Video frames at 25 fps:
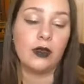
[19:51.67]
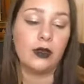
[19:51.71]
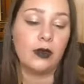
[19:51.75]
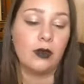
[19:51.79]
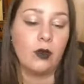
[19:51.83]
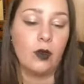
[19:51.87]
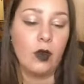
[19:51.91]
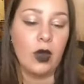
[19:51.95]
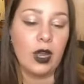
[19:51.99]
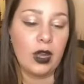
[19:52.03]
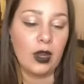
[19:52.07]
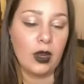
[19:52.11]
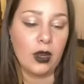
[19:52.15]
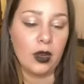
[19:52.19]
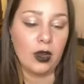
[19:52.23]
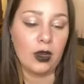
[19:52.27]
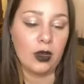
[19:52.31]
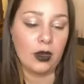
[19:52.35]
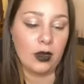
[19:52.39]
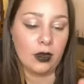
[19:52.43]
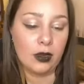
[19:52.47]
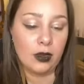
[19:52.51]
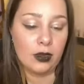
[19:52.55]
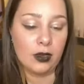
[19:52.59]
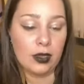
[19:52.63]
where
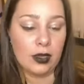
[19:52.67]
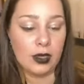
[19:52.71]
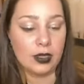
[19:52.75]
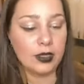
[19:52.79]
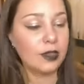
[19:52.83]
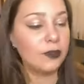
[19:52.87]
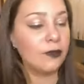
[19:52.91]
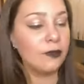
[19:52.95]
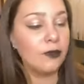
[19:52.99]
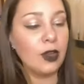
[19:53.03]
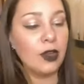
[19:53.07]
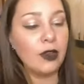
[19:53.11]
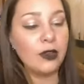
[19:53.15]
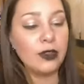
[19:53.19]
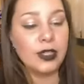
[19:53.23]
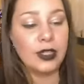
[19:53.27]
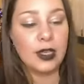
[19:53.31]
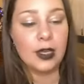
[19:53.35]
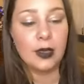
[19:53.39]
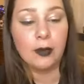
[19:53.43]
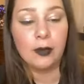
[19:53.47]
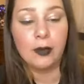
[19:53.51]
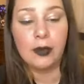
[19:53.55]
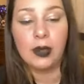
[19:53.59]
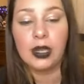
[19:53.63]
it's a felt
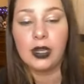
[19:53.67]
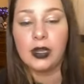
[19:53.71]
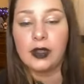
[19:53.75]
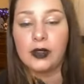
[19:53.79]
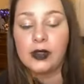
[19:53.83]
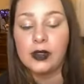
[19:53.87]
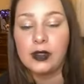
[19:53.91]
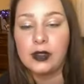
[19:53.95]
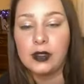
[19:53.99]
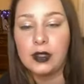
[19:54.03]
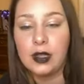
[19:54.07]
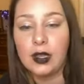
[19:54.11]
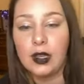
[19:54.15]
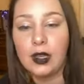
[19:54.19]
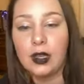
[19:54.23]
tip, but it's